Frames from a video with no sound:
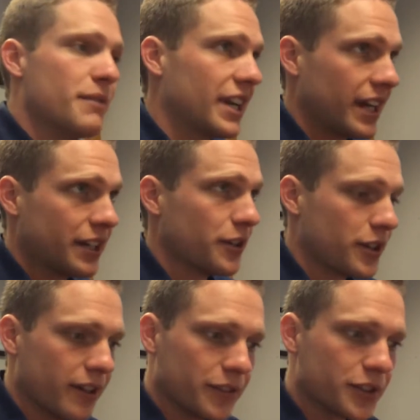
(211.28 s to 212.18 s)
And I know
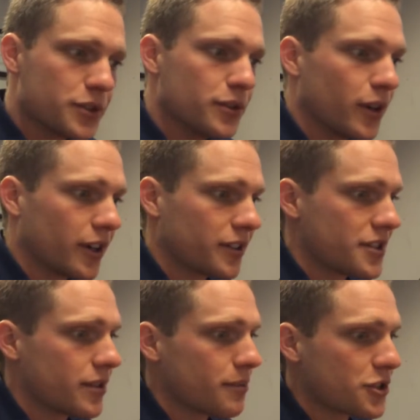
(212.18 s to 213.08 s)
you have your 2
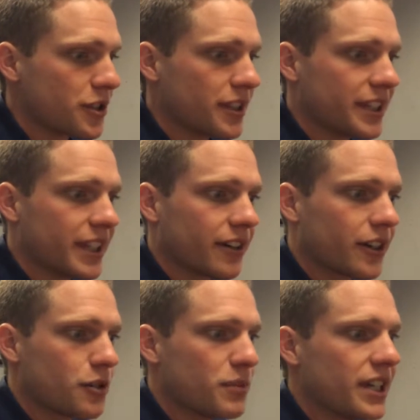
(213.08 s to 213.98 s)
daughters, so I'm sure that they're
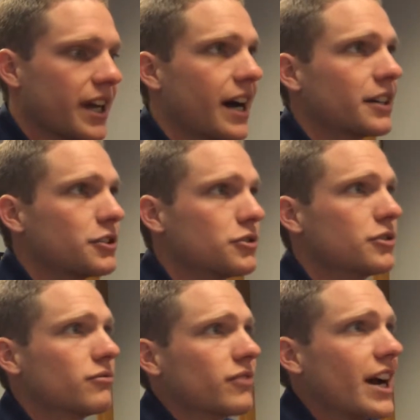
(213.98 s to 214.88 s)
going to be
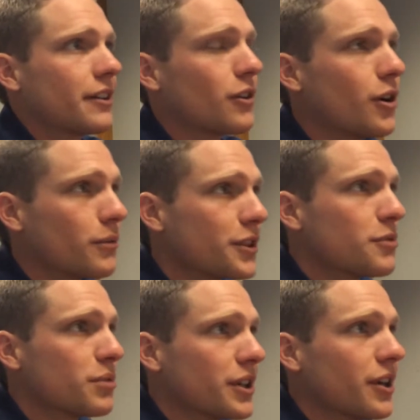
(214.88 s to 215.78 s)
riding along with
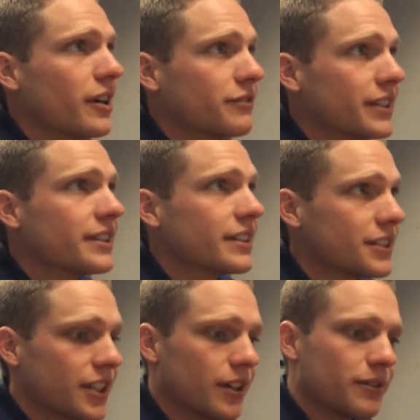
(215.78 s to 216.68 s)
you pretty often.
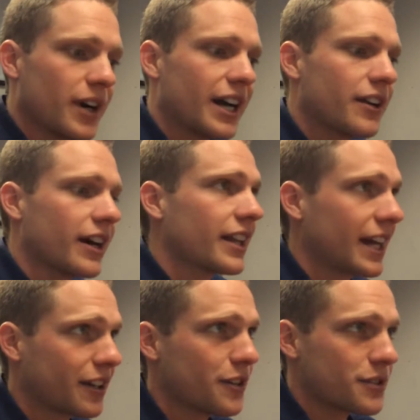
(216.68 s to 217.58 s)
So I know how
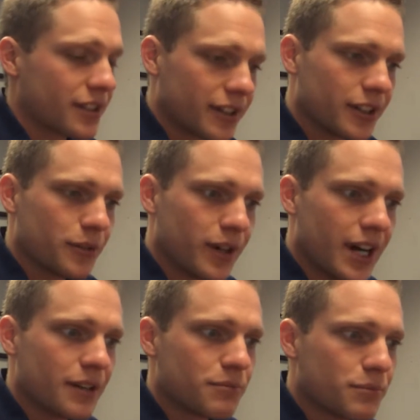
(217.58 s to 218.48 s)
that goes. They're going
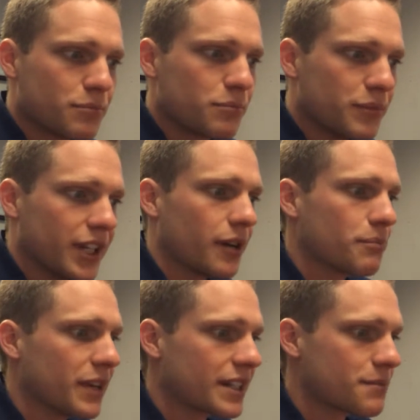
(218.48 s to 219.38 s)
to
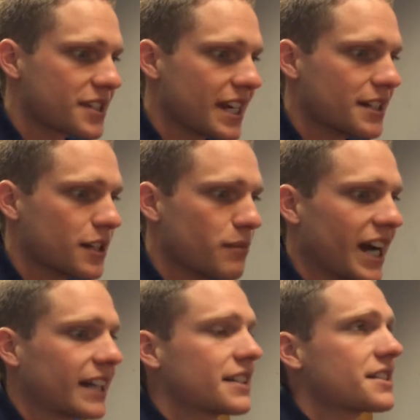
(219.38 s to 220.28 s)
make some stains in the
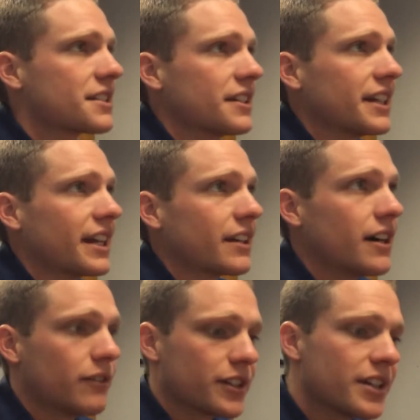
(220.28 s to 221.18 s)
back. This is going to get it
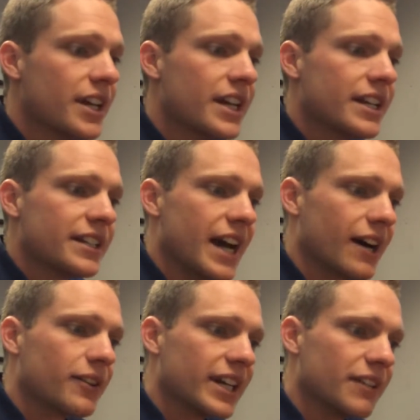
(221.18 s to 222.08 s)
covered.
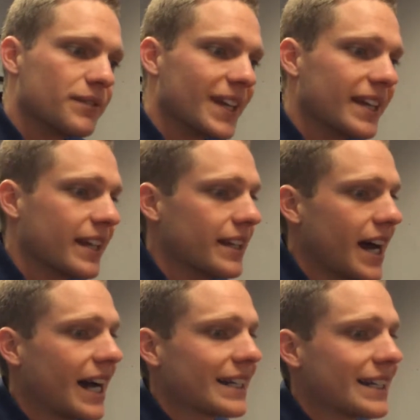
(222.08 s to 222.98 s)
Now, if they
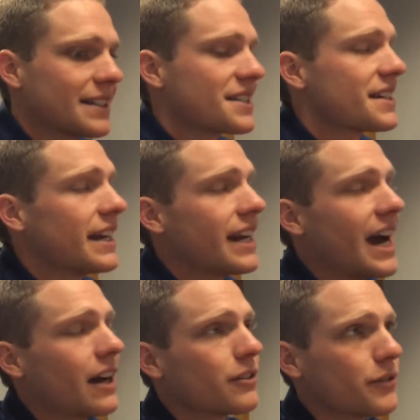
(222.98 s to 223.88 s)
cannot get the stain
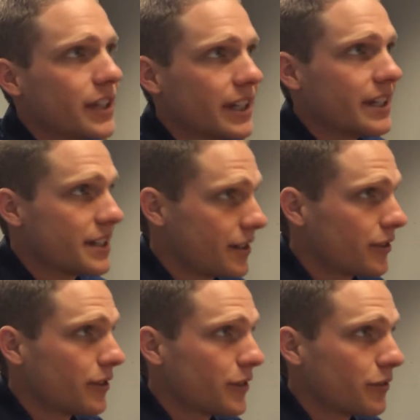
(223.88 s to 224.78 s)
out of the
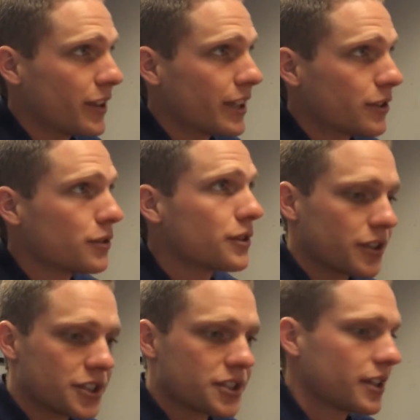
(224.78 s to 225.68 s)
interior of your vehicle,
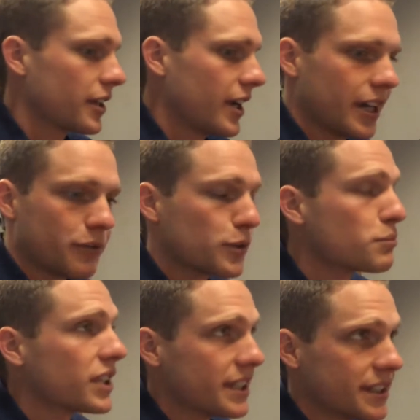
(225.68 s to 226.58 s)
they're just going to go ahead and
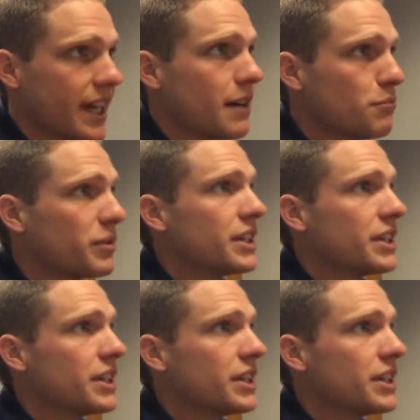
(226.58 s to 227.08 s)
replace that